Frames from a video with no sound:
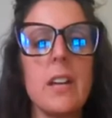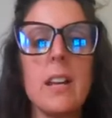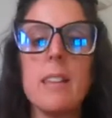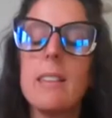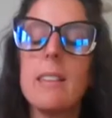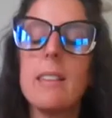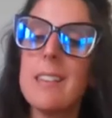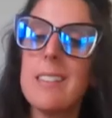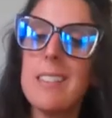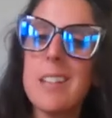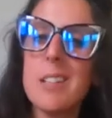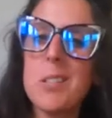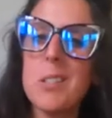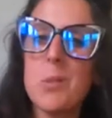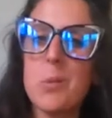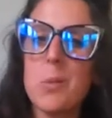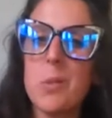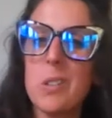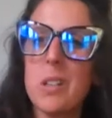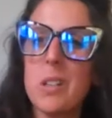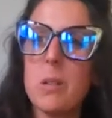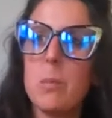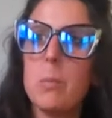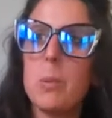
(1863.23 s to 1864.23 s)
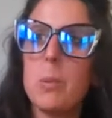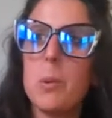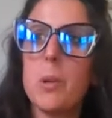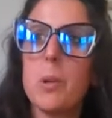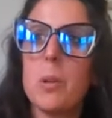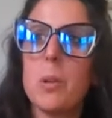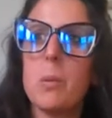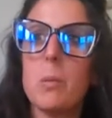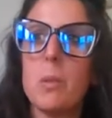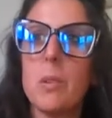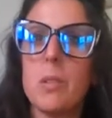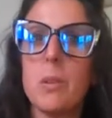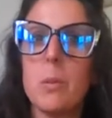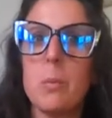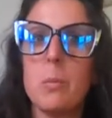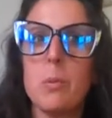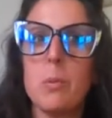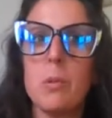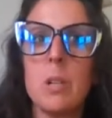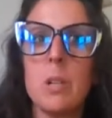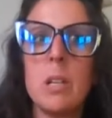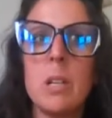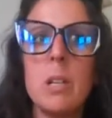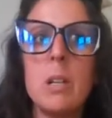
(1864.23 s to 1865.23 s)
I think that's really important with the
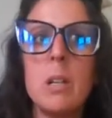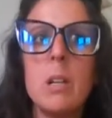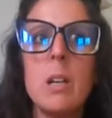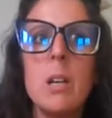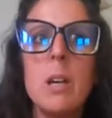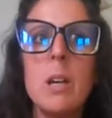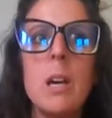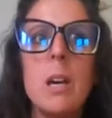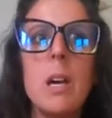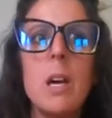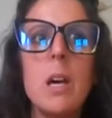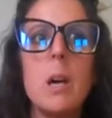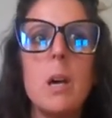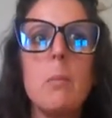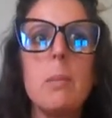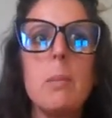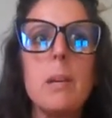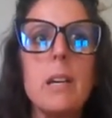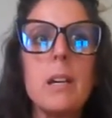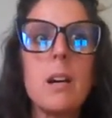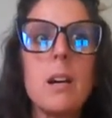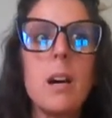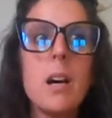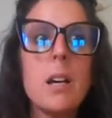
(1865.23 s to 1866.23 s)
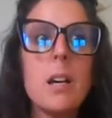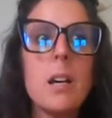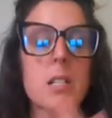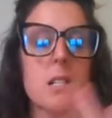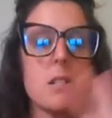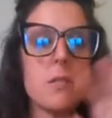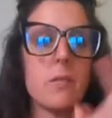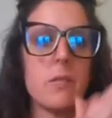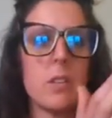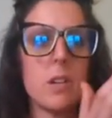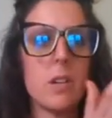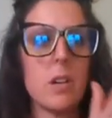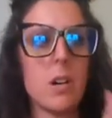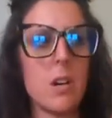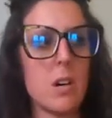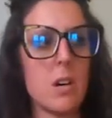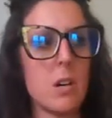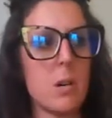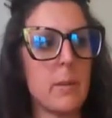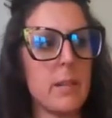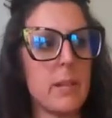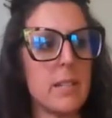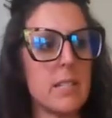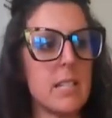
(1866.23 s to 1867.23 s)
breed because of the
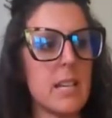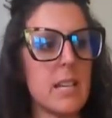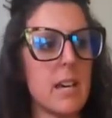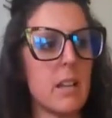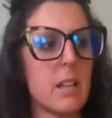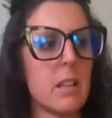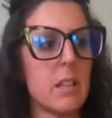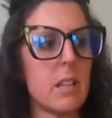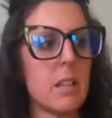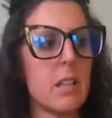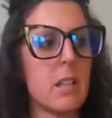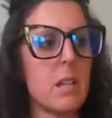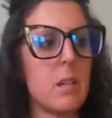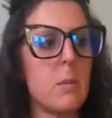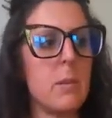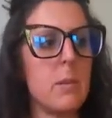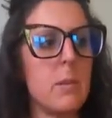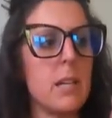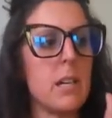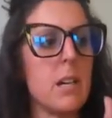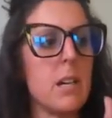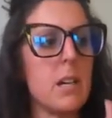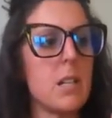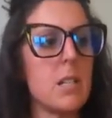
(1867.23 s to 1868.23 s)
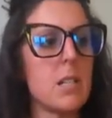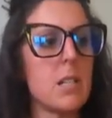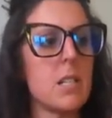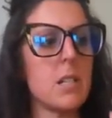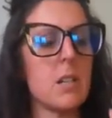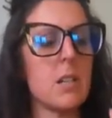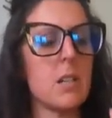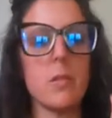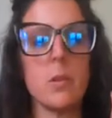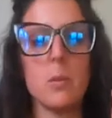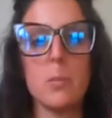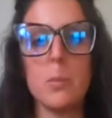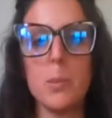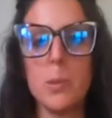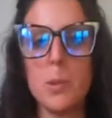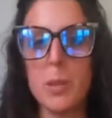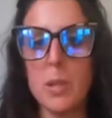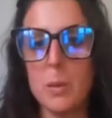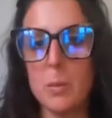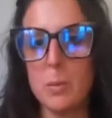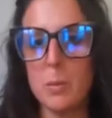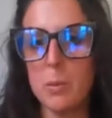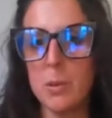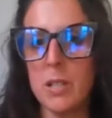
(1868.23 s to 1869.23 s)
guard mentality, because of the bully
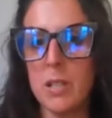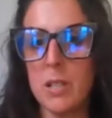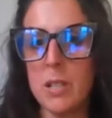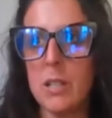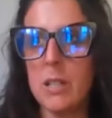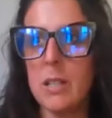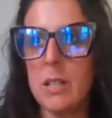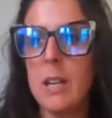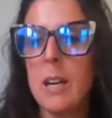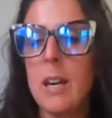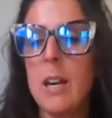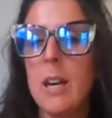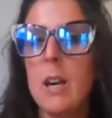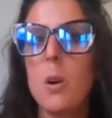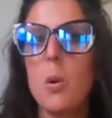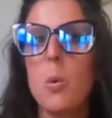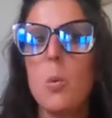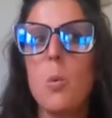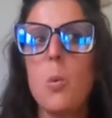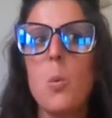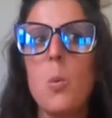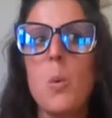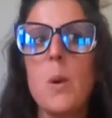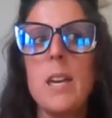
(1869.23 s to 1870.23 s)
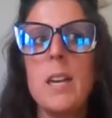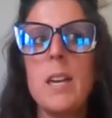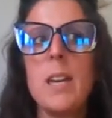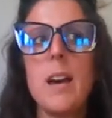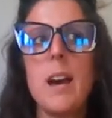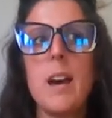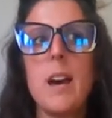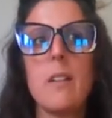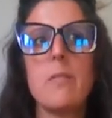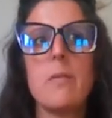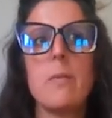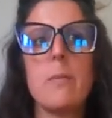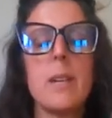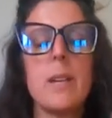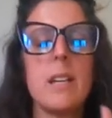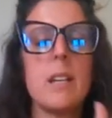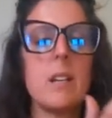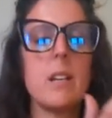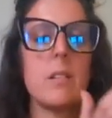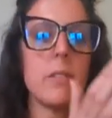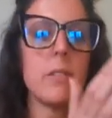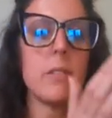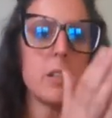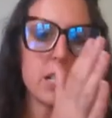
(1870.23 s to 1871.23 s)
breed. We have made
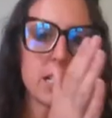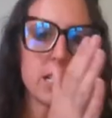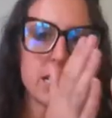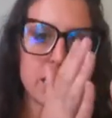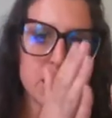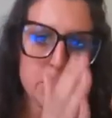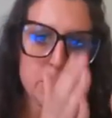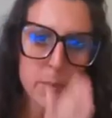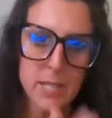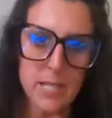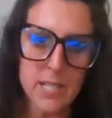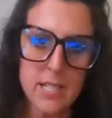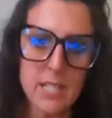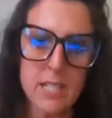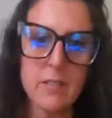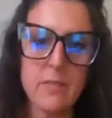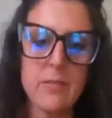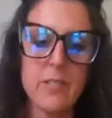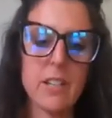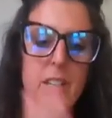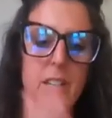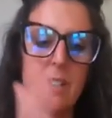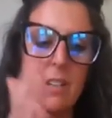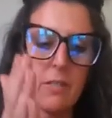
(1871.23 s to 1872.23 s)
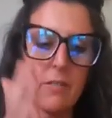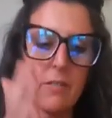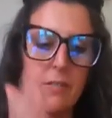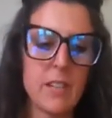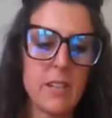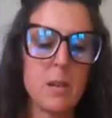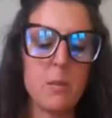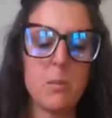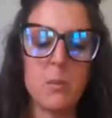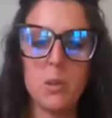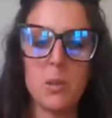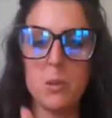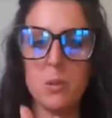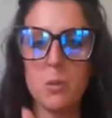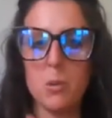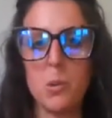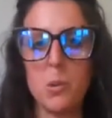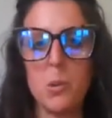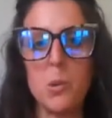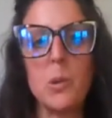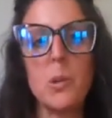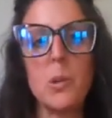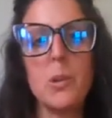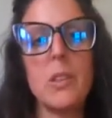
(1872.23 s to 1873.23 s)
a very specific family
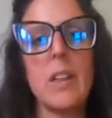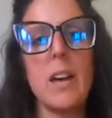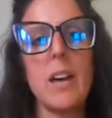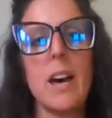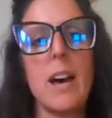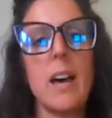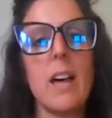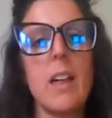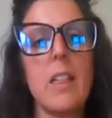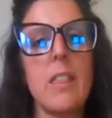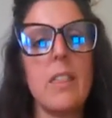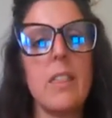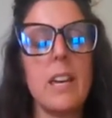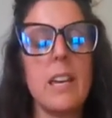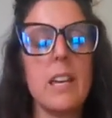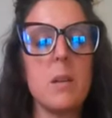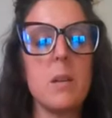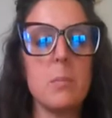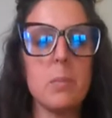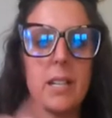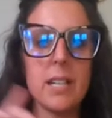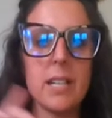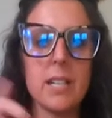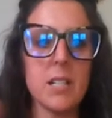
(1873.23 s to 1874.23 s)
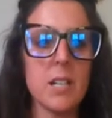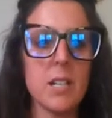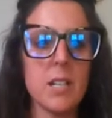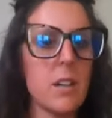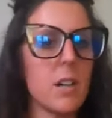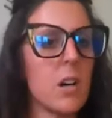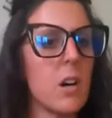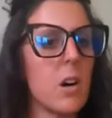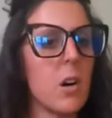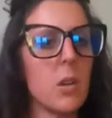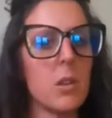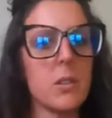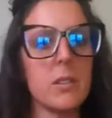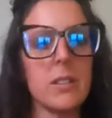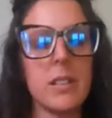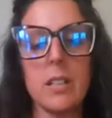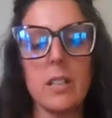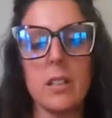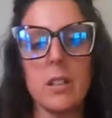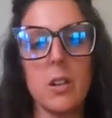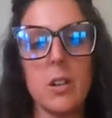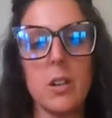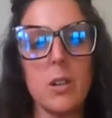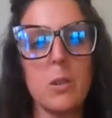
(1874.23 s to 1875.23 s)
rule that they can play tug all day
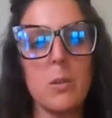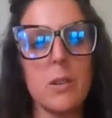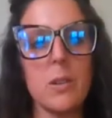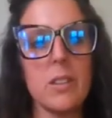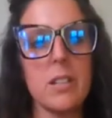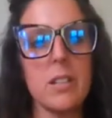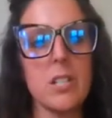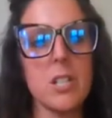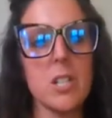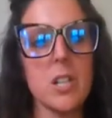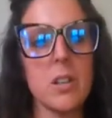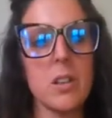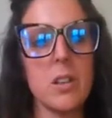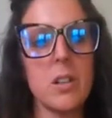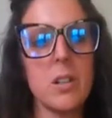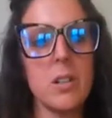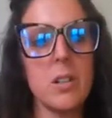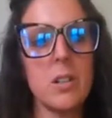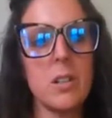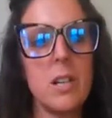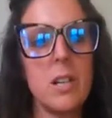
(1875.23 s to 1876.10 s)
long with each other.